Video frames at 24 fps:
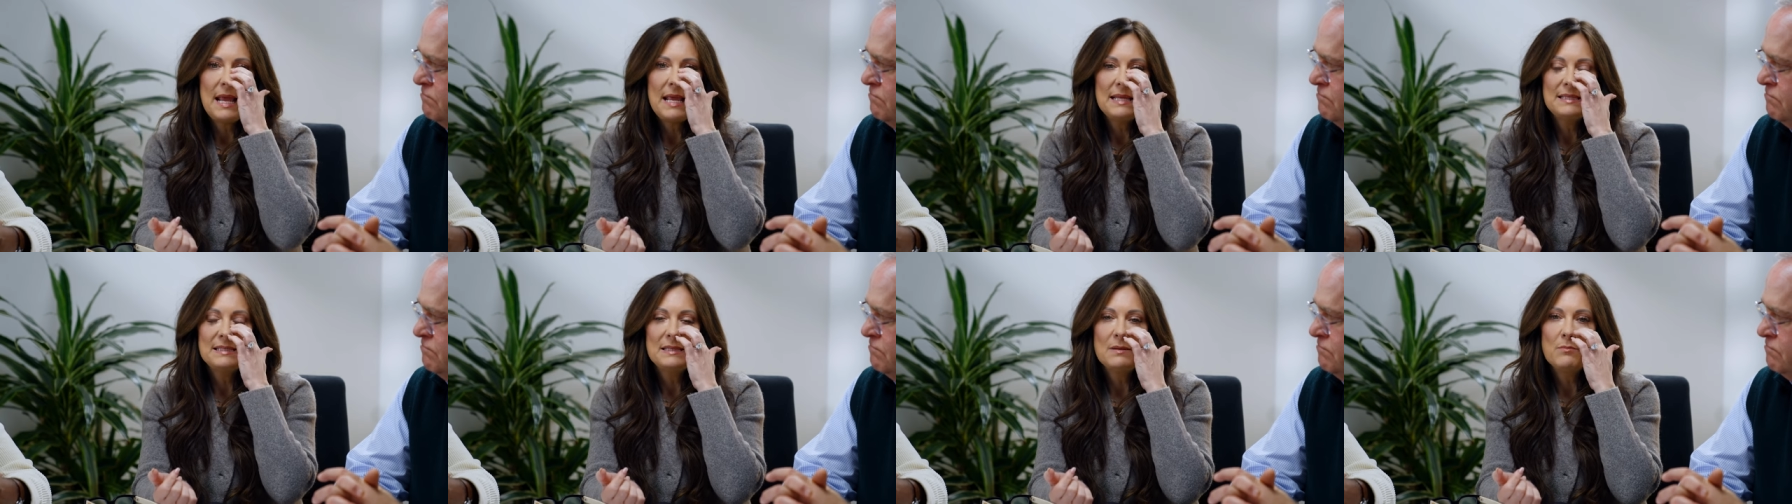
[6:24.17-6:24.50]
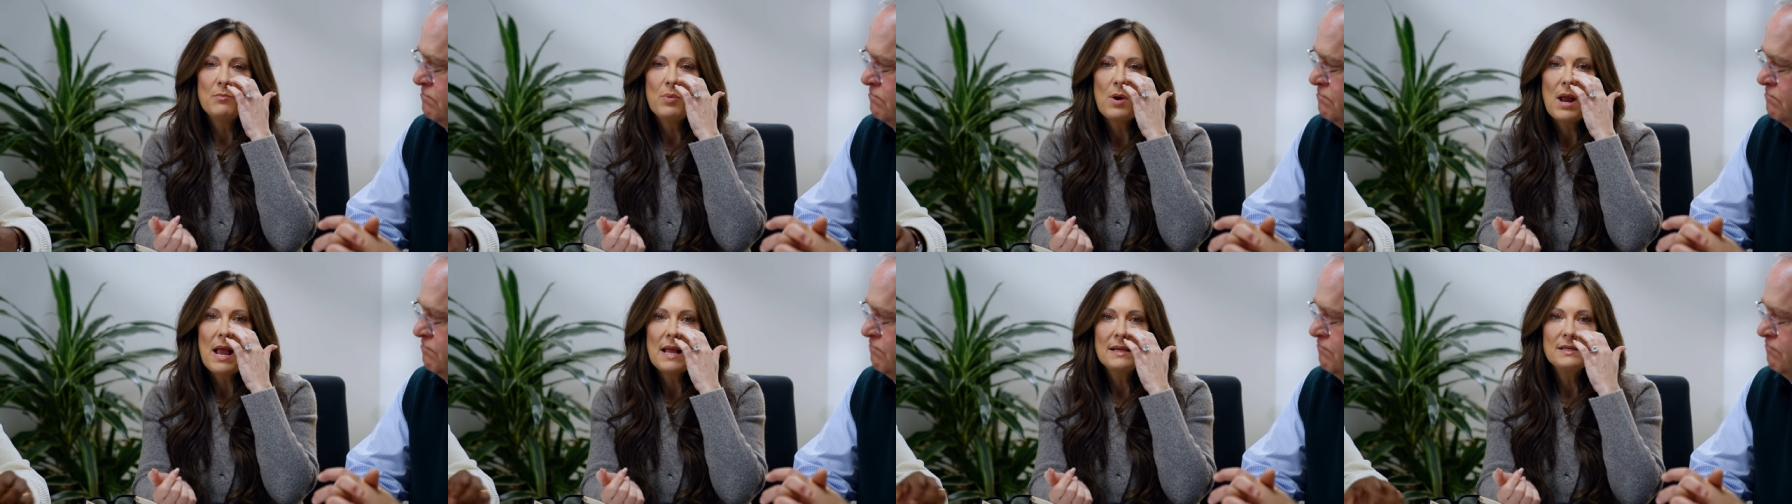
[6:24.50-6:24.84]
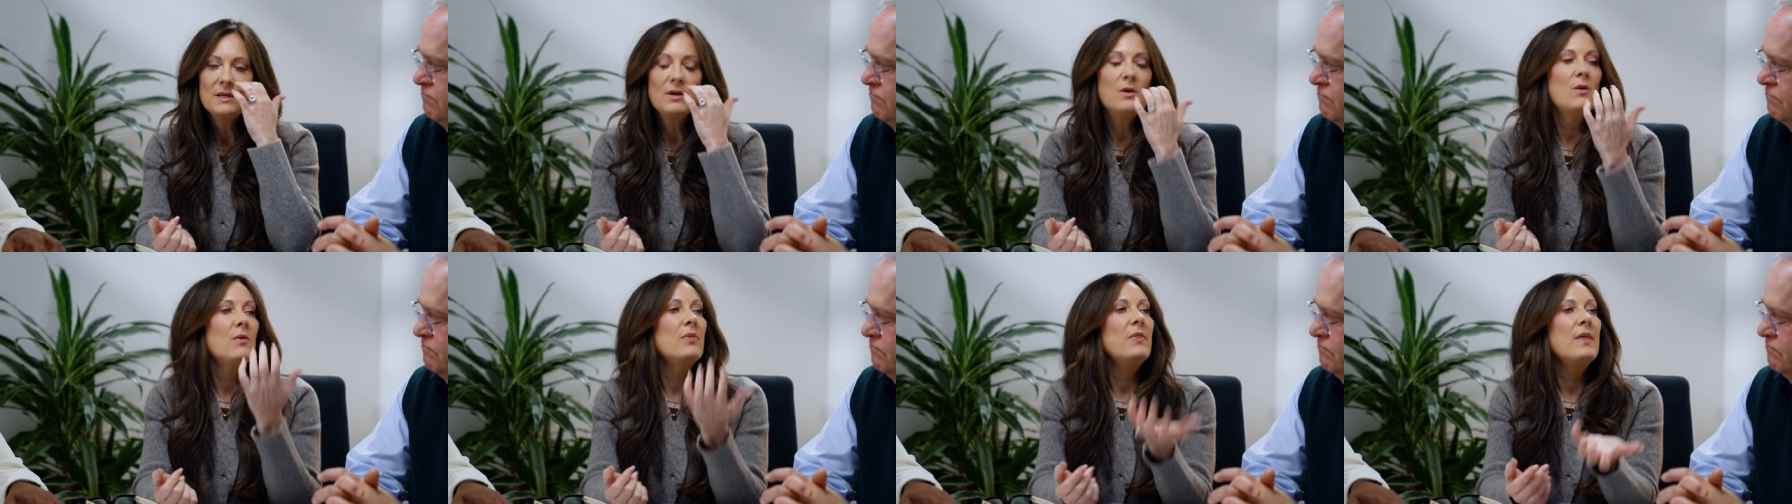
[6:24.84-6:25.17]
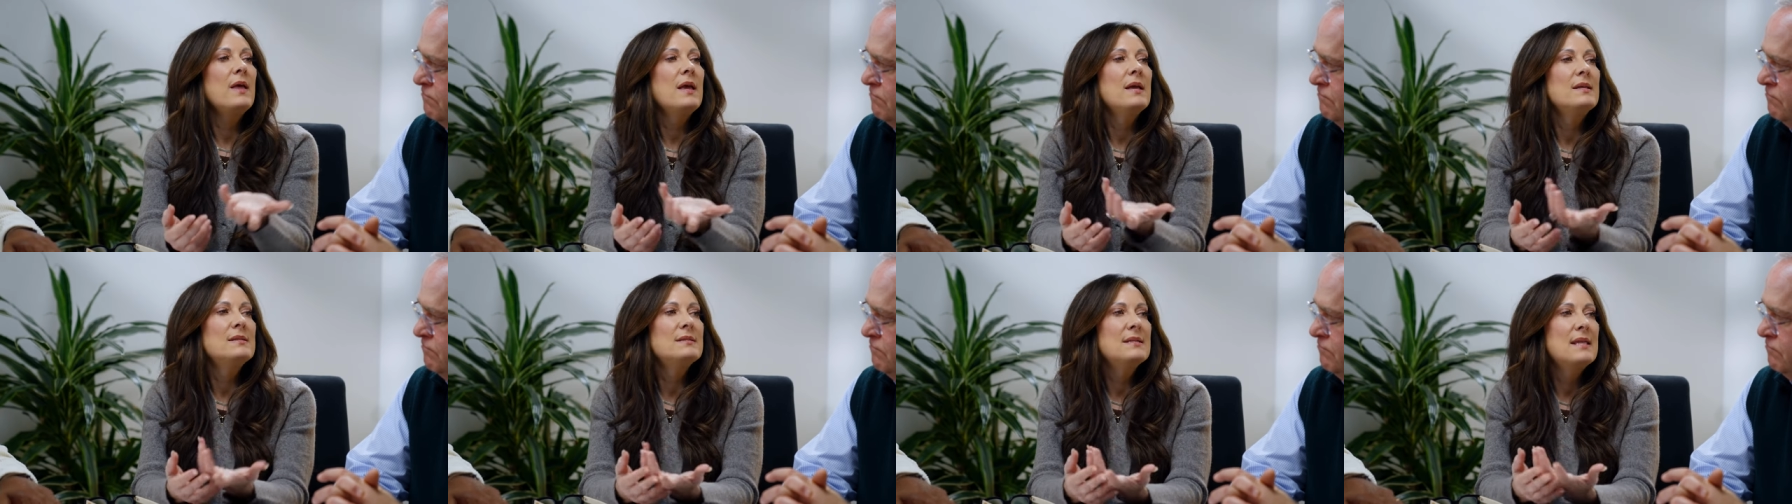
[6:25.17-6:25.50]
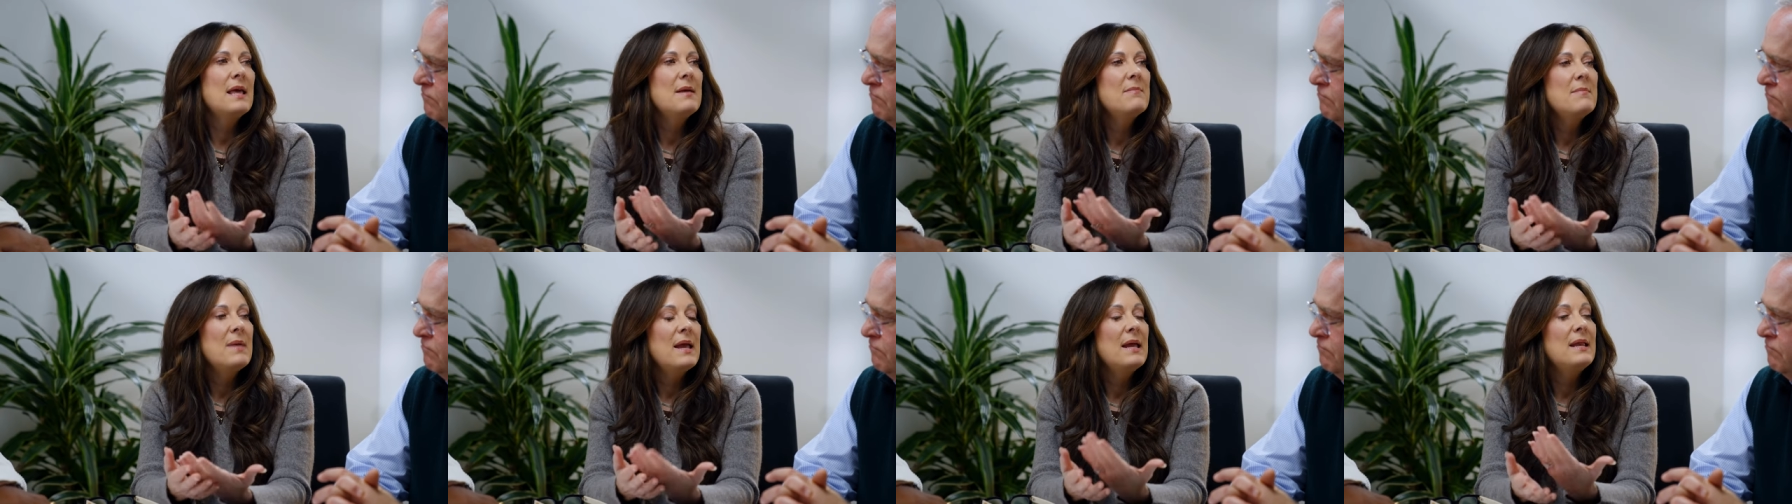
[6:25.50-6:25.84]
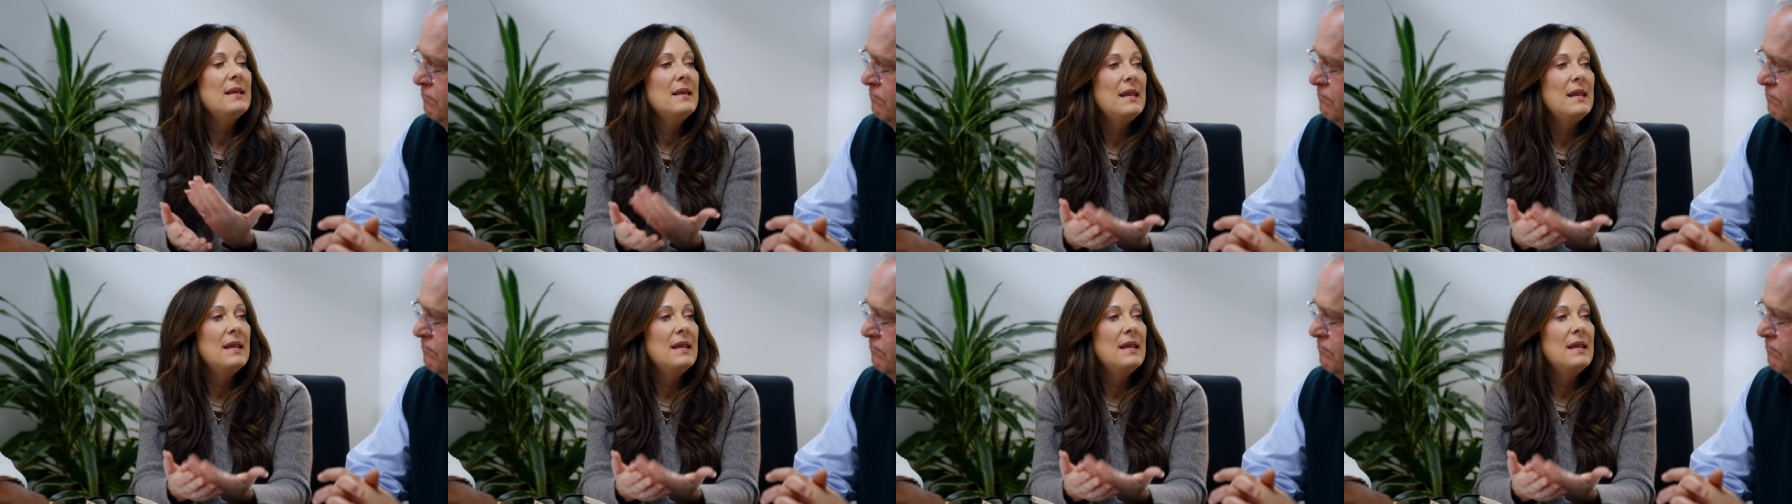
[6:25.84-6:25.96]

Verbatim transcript: and some practical things they may